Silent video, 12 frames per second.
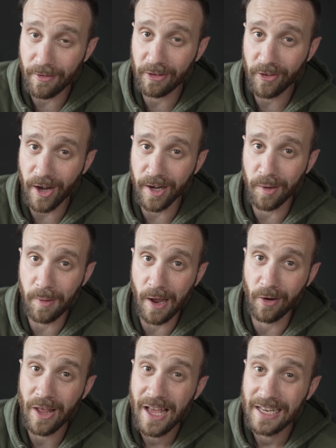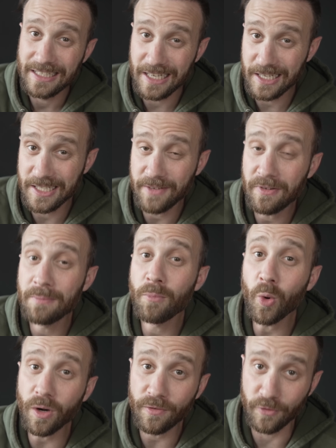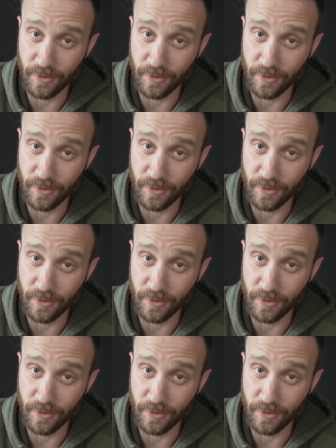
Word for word: of excited about does even more for